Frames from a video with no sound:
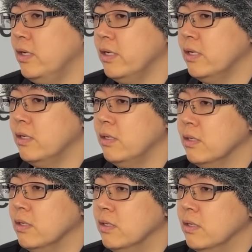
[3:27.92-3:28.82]
And
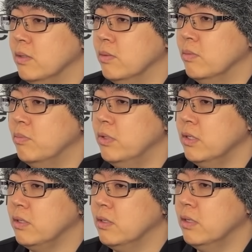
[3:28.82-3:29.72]
um,
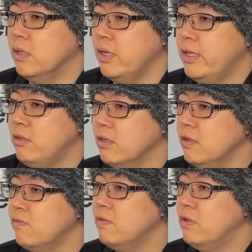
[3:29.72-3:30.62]
but at the
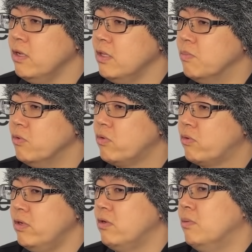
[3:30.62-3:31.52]
end of the day, the most
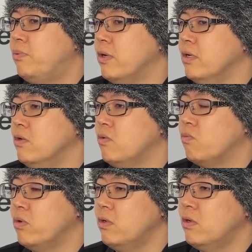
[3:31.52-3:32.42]
critical part is
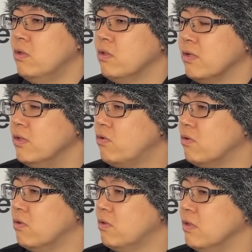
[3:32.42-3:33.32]
whether the
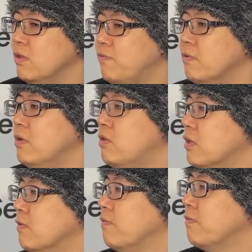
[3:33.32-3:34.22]
sensors in the phone
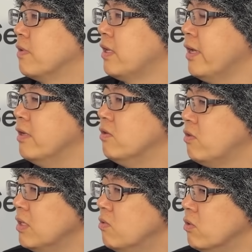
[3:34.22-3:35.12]
itself can
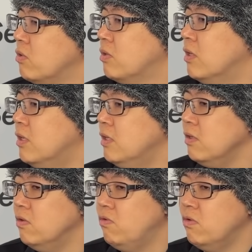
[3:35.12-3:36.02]
distinguish
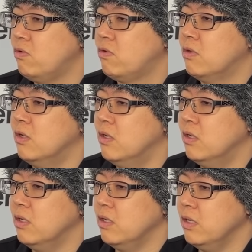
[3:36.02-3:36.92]
is this
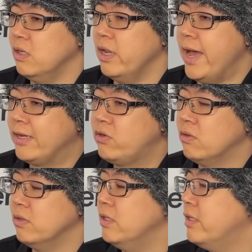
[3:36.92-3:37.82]
an
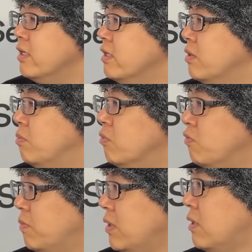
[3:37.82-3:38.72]
actual intended
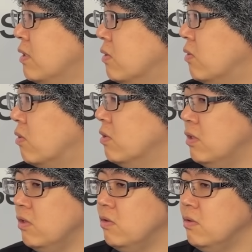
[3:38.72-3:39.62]
movement or
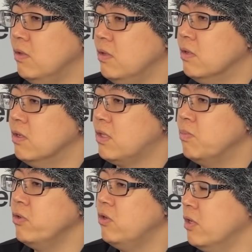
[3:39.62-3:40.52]
is it a
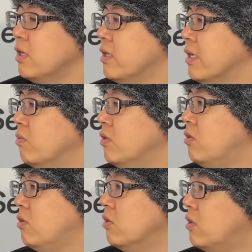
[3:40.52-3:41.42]
simply shake that we
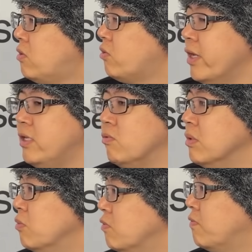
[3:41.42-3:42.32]
should try to
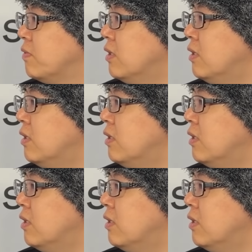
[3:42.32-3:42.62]
remove,